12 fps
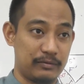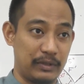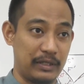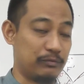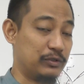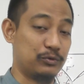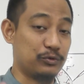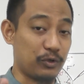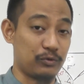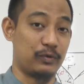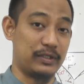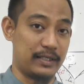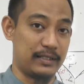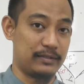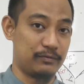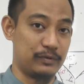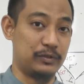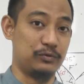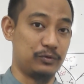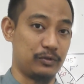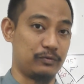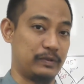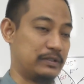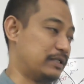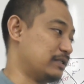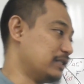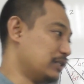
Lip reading: and we do not want that.